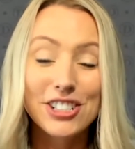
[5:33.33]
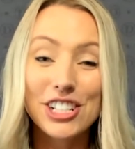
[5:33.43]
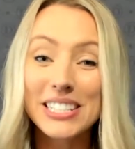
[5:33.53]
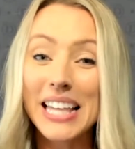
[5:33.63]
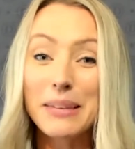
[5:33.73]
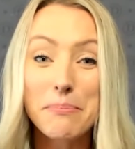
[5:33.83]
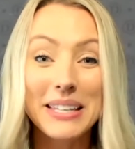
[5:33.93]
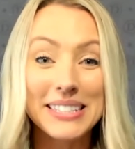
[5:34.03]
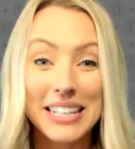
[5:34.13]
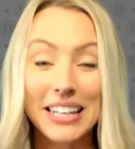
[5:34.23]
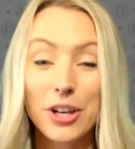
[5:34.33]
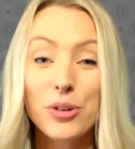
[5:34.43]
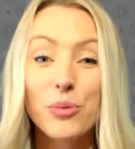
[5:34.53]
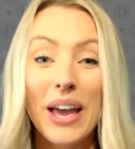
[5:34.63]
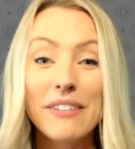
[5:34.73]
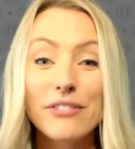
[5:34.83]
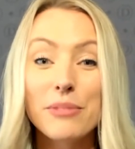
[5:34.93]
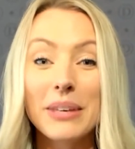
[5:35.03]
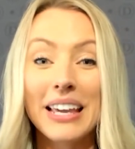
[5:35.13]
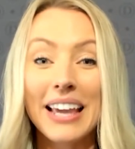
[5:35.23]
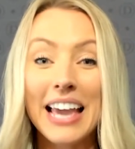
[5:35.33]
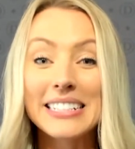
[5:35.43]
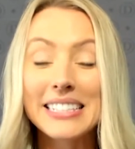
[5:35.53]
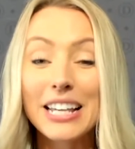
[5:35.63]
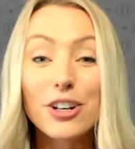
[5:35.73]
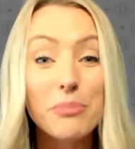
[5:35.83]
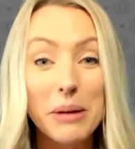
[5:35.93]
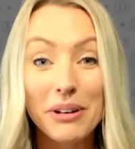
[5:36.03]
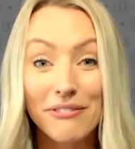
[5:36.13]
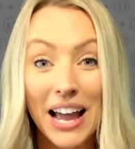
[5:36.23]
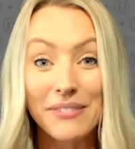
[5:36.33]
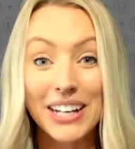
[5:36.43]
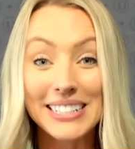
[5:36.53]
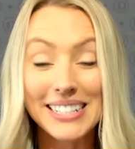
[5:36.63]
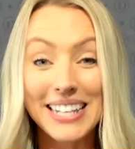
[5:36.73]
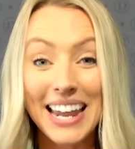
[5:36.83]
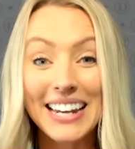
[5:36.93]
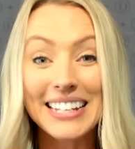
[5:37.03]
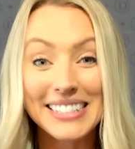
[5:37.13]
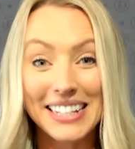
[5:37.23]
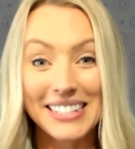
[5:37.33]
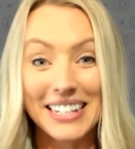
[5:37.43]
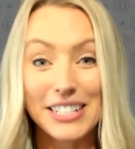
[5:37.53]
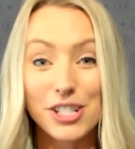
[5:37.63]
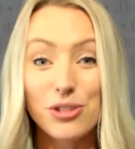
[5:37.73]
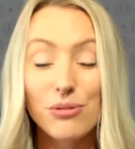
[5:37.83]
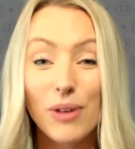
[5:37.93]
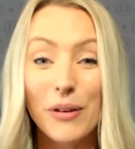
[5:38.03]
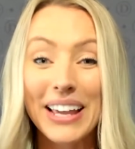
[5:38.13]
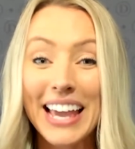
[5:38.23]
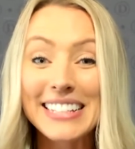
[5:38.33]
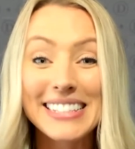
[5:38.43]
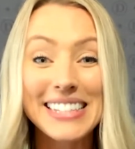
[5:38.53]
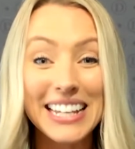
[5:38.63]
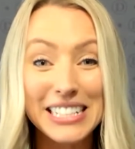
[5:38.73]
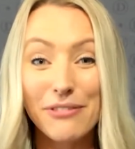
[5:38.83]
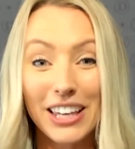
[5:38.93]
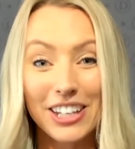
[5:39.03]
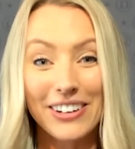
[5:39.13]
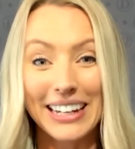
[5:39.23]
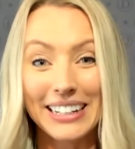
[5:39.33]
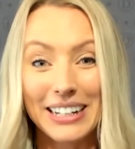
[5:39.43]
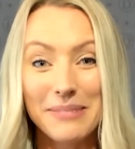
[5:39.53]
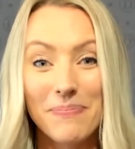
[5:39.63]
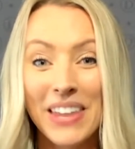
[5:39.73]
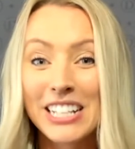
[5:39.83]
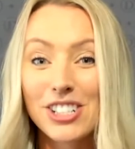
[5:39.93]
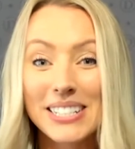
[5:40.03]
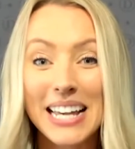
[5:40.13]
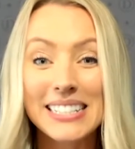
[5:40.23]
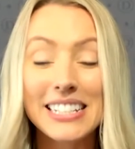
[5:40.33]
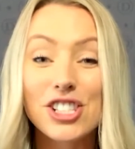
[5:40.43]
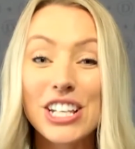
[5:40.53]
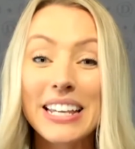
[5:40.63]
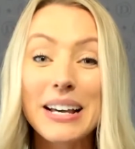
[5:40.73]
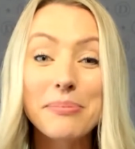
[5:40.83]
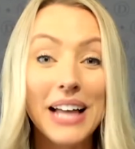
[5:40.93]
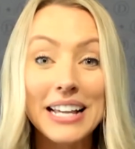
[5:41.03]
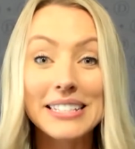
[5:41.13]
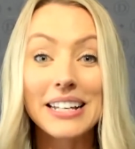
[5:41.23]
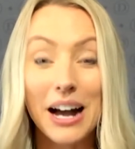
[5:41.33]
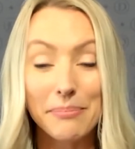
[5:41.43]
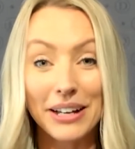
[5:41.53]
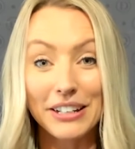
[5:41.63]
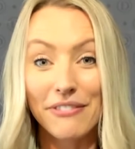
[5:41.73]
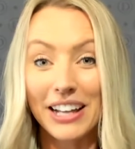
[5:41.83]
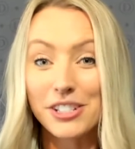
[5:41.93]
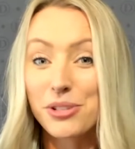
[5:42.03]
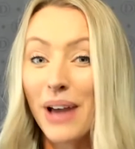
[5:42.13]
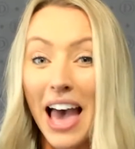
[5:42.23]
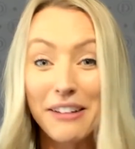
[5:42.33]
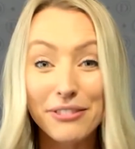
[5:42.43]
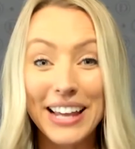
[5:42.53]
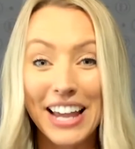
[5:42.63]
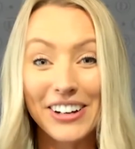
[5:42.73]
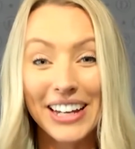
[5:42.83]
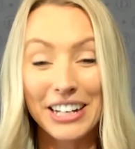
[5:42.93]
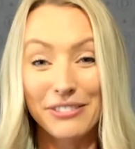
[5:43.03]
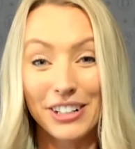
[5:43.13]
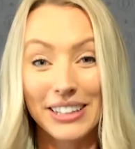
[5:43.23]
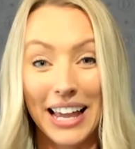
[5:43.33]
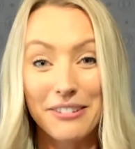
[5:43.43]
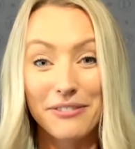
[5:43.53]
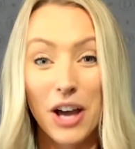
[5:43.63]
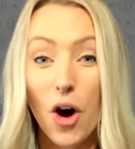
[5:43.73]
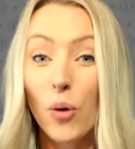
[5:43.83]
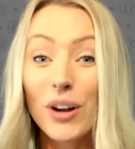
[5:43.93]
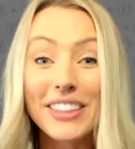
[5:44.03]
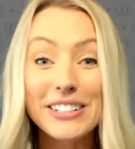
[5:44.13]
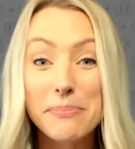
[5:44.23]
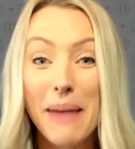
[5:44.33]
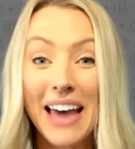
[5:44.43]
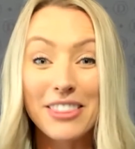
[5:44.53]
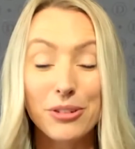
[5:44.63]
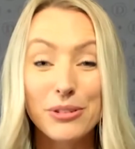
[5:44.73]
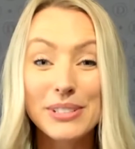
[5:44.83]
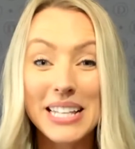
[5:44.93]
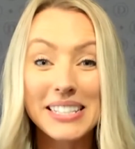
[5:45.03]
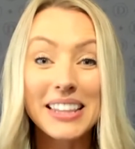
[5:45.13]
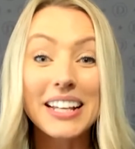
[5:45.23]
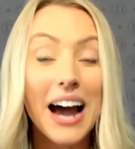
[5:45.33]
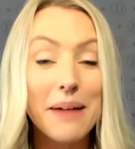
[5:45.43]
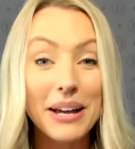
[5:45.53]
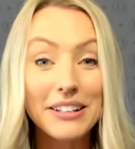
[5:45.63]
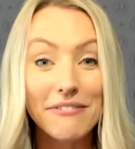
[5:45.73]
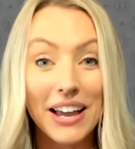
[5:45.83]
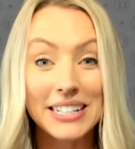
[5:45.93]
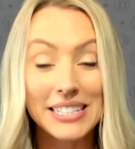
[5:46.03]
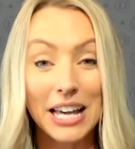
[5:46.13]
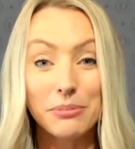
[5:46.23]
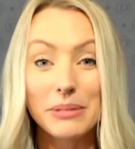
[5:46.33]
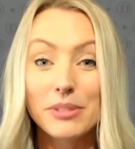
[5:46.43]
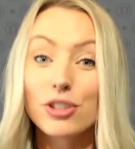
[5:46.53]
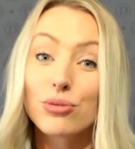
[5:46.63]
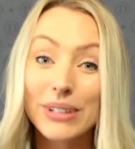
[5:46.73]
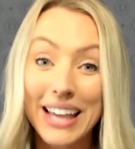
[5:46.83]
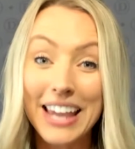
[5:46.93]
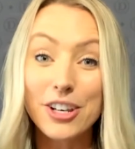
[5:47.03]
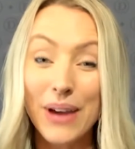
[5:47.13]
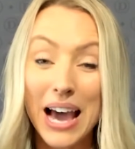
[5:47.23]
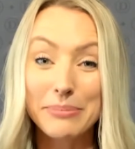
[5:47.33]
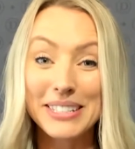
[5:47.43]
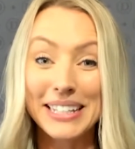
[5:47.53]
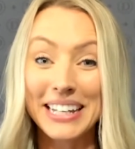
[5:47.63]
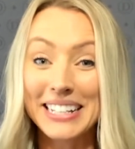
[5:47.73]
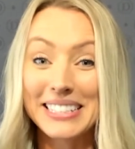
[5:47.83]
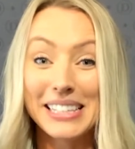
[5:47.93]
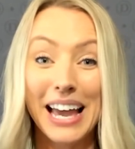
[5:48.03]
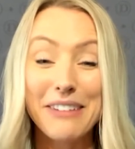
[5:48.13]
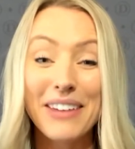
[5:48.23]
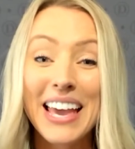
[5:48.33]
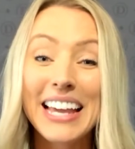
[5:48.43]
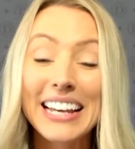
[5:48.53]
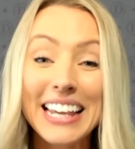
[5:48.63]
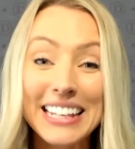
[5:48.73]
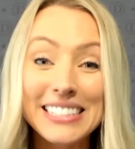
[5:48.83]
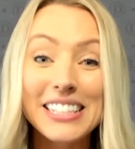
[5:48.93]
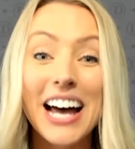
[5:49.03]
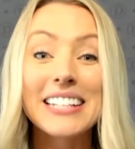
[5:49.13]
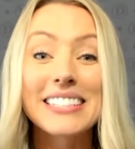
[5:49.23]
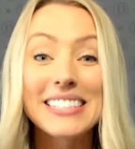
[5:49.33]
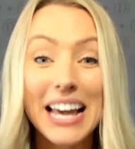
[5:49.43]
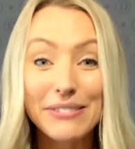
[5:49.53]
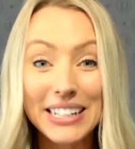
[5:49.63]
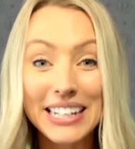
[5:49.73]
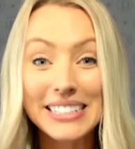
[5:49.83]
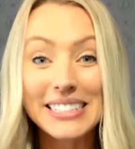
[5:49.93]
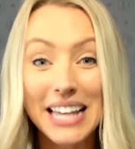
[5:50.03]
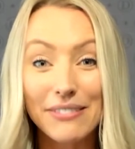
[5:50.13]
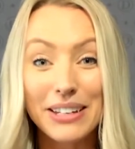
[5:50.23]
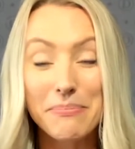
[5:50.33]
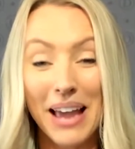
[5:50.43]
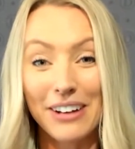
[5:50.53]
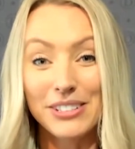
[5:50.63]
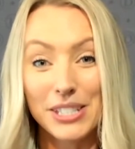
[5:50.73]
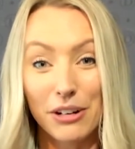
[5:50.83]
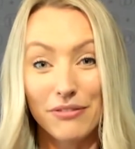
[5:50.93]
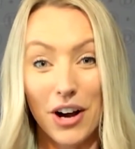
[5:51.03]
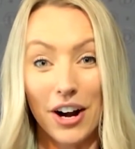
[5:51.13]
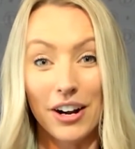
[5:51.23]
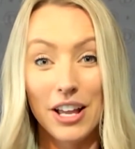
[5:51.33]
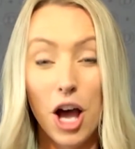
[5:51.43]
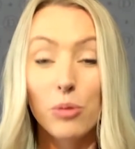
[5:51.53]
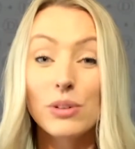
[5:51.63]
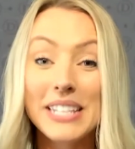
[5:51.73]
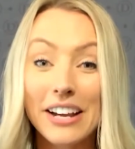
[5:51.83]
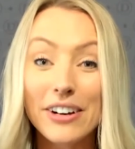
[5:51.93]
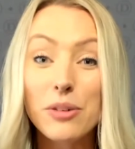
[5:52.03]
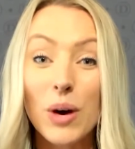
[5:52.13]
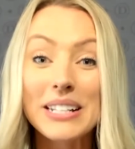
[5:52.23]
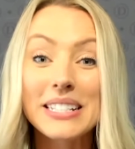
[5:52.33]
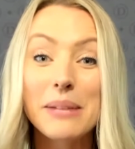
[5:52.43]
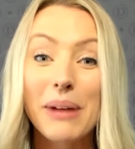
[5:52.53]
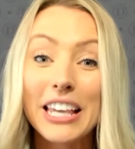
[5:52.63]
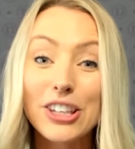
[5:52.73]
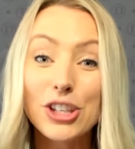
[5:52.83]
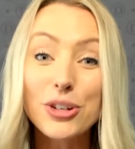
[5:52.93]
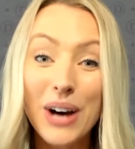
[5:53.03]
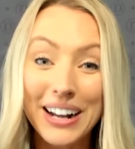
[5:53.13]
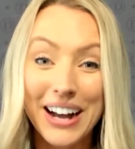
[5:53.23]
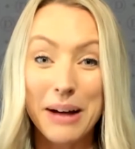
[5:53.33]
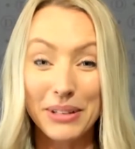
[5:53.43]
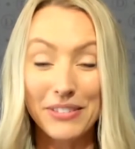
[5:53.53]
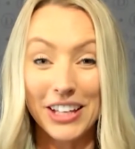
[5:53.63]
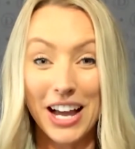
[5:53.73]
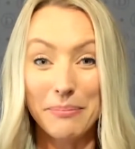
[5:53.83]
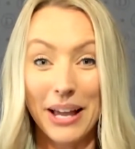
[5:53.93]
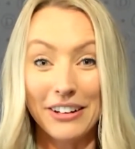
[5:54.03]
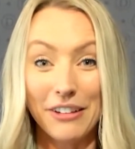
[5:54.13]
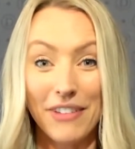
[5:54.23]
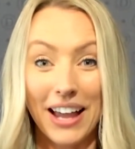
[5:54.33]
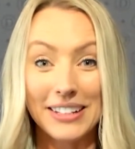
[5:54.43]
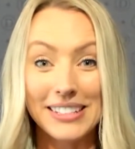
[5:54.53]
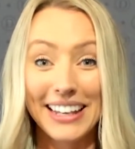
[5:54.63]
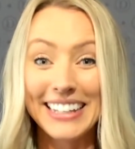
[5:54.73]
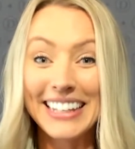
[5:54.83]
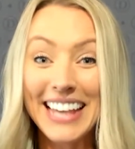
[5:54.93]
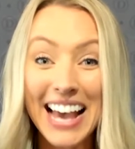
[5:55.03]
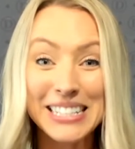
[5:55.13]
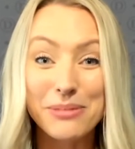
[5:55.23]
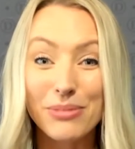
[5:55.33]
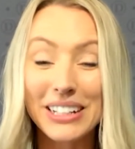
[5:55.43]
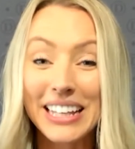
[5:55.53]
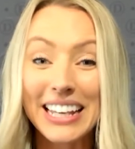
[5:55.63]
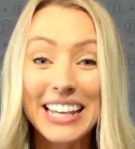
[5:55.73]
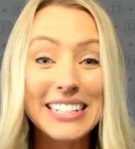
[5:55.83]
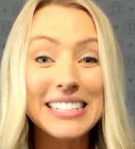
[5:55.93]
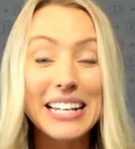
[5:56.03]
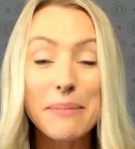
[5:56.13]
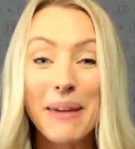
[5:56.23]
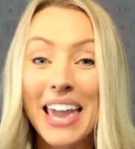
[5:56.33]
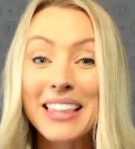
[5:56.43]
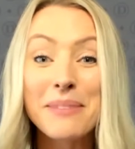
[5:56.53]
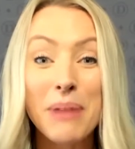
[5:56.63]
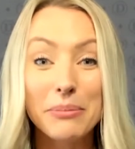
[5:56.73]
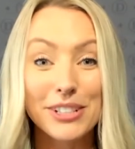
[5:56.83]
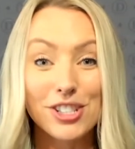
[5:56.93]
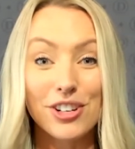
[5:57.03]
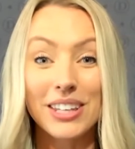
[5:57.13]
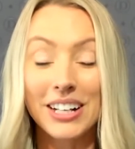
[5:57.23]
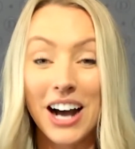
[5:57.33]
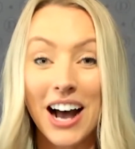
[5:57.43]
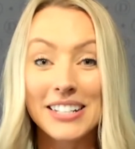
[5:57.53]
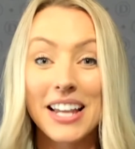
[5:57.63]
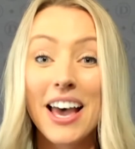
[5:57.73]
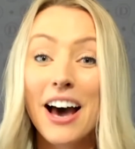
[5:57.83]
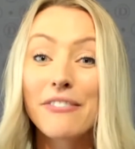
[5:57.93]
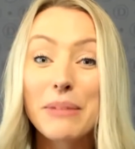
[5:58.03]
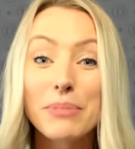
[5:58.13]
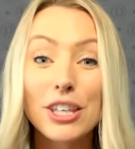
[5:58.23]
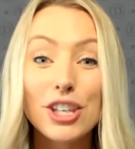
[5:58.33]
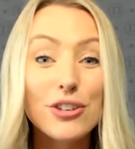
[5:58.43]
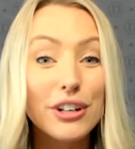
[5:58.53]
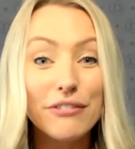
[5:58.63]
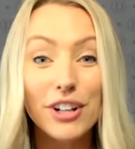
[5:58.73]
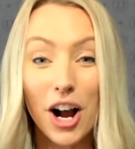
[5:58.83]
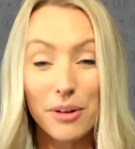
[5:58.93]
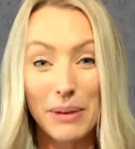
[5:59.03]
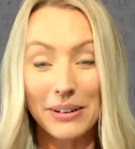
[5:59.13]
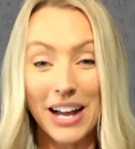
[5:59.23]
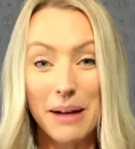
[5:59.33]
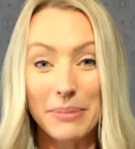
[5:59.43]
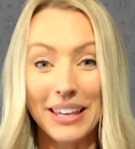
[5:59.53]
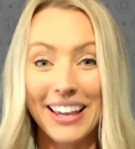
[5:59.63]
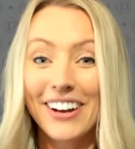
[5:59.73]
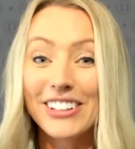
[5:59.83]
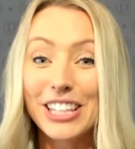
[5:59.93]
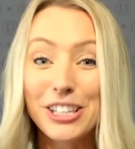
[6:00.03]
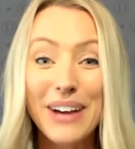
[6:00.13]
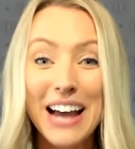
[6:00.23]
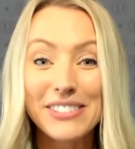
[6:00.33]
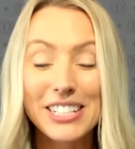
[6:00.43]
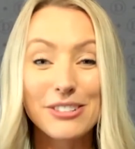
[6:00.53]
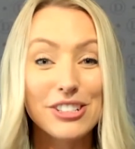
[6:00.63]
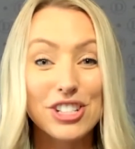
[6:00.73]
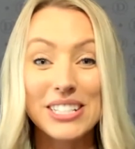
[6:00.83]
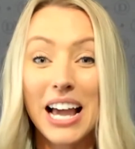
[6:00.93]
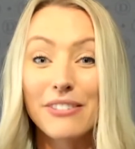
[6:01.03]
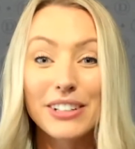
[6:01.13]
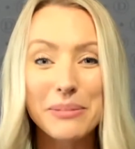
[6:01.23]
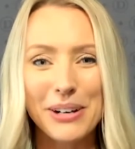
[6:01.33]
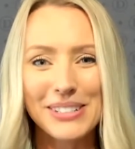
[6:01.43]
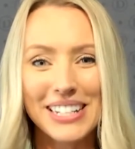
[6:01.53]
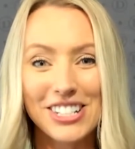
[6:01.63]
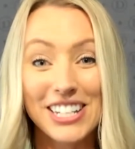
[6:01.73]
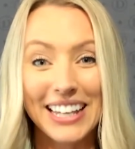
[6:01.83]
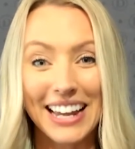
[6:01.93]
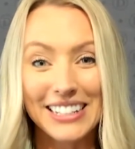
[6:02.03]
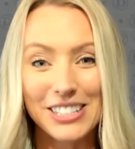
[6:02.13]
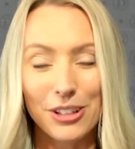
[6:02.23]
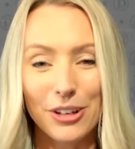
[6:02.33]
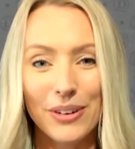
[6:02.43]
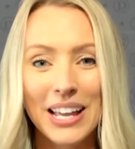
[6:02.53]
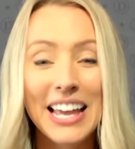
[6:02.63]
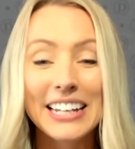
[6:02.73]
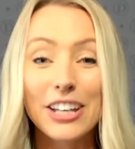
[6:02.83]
Just like Mitzi, who went from being a single mom of 5 on state assistance to growing a 6-figure income. She says that she applies the compound effect to every area of her life. Or there's Matthew, who says that the compound effect has helped him to create new habits in his life, and he's lost 77 pounds so far. Well, Darren wants to buy you a copy of The Compound Effect. Yes, really, he's going to pay the publisher the cost of a beautiful hardbound copy, and all you have to do is just cover the postage to get it to you. Now,